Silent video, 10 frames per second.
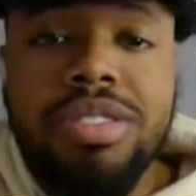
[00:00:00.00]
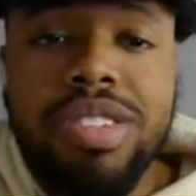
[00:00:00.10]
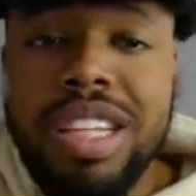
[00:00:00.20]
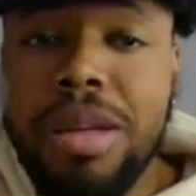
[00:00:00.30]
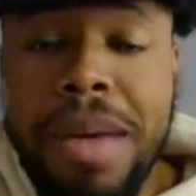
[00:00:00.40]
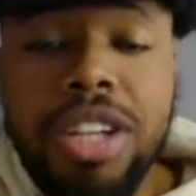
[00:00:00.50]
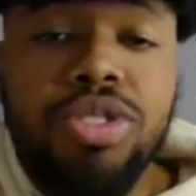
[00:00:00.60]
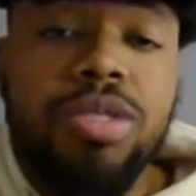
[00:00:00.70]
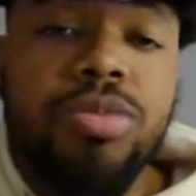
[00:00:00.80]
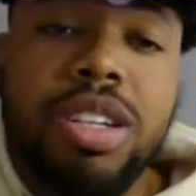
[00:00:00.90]
Than the
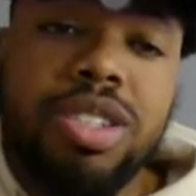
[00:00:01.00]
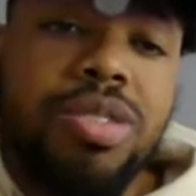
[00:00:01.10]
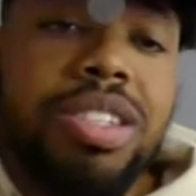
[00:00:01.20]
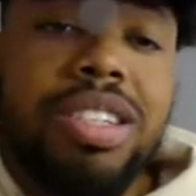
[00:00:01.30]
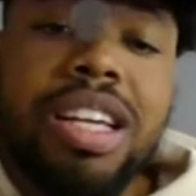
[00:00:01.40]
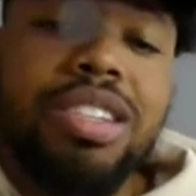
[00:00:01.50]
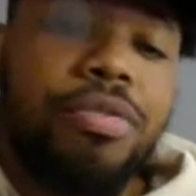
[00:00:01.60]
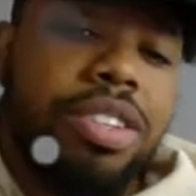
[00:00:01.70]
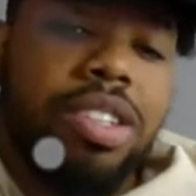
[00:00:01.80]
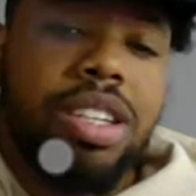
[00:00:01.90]
mainstream was. So it's, it's
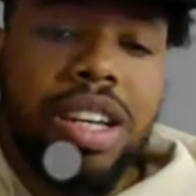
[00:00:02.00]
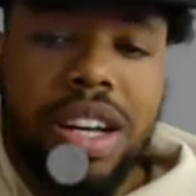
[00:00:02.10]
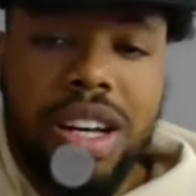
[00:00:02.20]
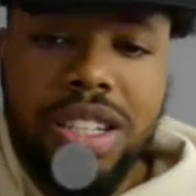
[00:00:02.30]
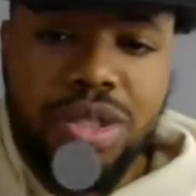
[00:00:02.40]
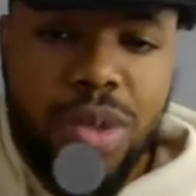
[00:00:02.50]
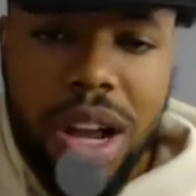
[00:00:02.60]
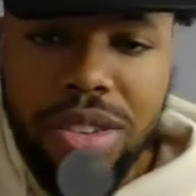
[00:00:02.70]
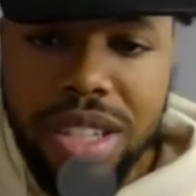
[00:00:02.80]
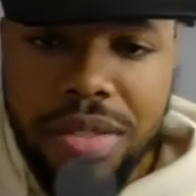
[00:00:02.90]
officially, uh, this is
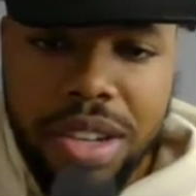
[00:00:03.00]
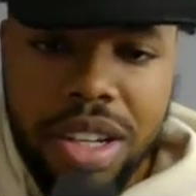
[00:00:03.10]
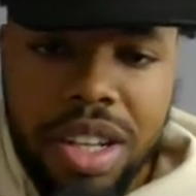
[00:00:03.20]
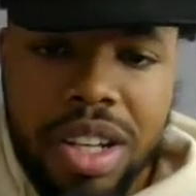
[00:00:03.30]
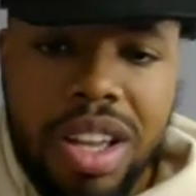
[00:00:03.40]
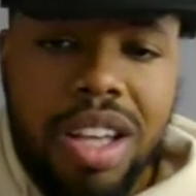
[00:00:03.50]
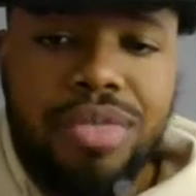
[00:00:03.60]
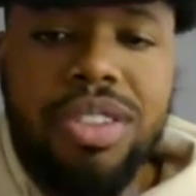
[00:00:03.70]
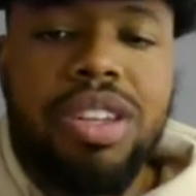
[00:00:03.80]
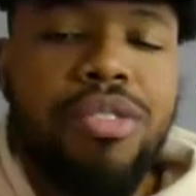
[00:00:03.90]
round seven. It's
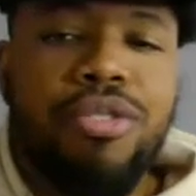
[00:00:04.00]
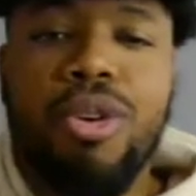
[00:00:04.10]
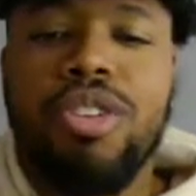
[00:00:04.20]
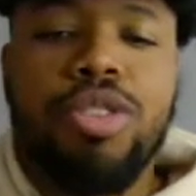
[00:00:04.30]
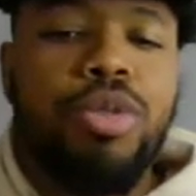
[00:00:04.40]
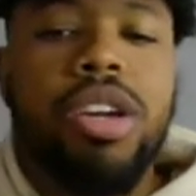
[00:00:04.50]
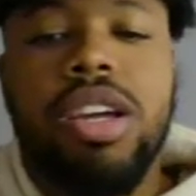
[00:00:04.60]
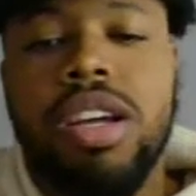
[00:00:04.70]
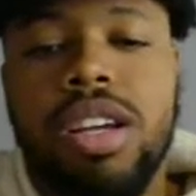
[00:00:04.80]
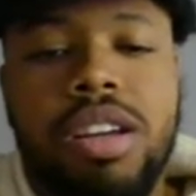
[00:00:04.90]
officially four three.
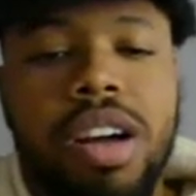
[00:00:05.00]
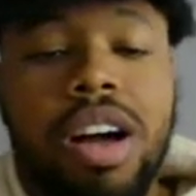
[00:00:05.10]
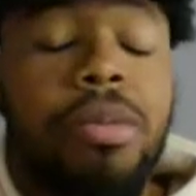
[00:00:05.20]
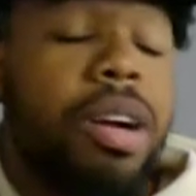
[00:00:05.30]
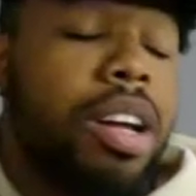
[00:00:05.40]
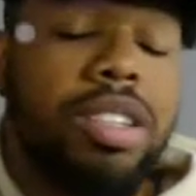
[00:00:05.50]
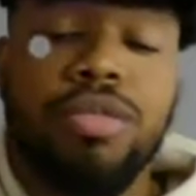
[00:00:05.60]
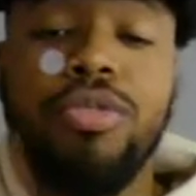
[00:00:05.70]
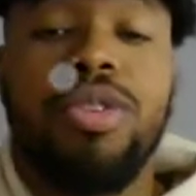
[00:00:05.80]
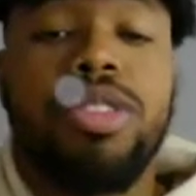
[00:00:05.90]
Oh my gosh,
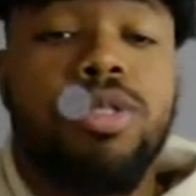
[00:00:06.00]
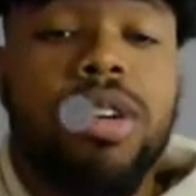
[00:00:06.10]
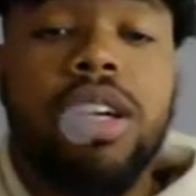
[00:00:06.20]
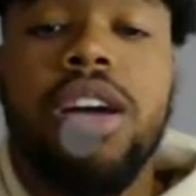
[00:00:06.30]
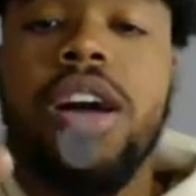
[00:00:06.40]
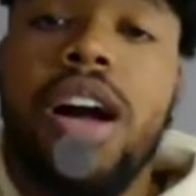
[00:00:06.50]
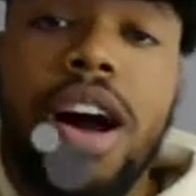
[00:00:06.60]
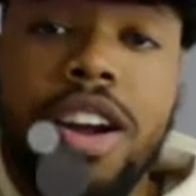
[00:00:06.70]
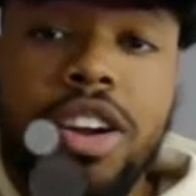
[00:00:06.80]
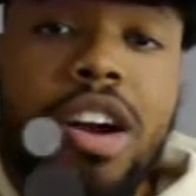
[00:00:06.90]
four three.
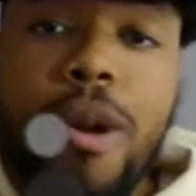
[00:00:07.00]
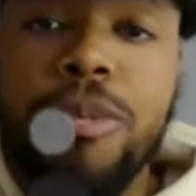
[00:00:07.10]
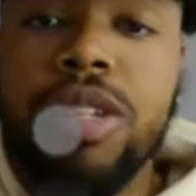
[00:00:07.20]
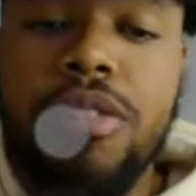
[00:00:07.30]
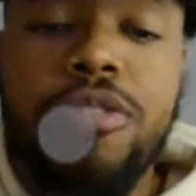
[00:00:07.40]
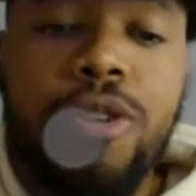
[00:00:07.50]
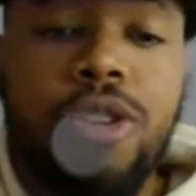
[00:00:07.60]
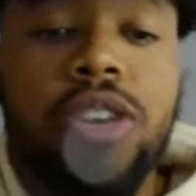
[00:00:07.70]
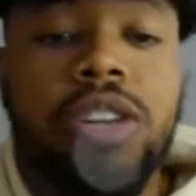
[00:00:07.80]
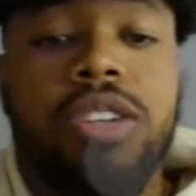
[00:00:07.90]
Underground rappers have four,
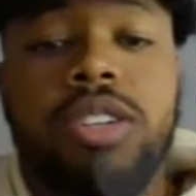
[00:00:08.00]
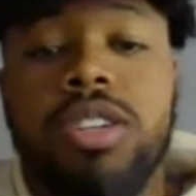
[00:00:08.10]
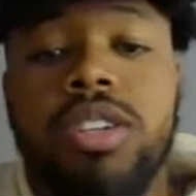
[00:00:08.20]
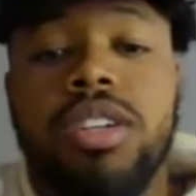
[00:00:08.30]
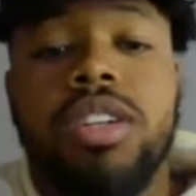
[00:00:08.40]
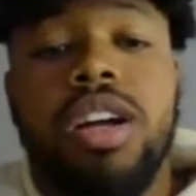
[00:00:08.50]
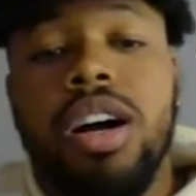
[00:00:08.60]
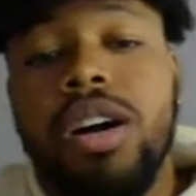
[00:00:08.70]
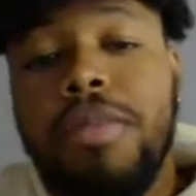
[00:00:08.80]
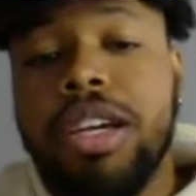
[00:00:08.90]

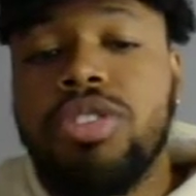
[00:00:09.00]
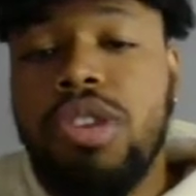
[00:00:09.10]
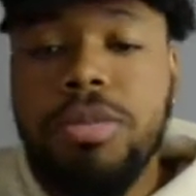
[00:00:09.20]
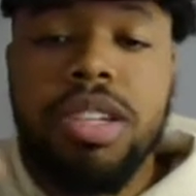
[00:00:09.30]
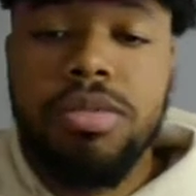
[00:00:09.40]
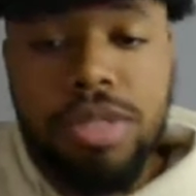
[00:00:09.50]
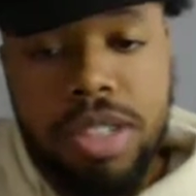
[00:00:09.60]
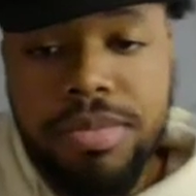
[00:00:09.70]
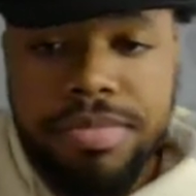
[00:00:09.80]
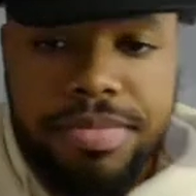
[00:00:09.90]
uh, mainstream rappers have three.
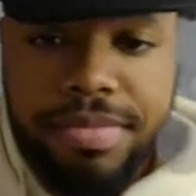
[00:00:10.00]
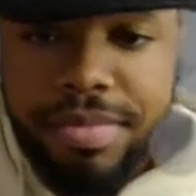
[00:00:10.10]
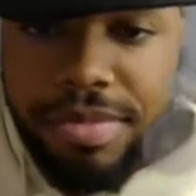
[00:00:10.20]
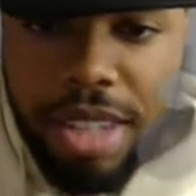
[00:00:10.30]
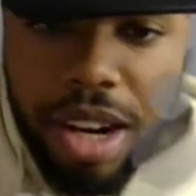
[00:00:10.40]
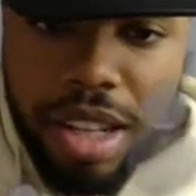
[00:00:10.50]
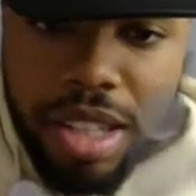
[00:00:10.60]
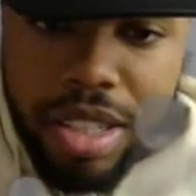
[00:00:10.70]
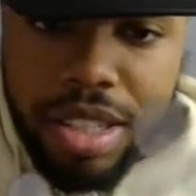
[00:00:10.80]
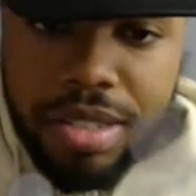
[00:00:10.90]
All right, let's see.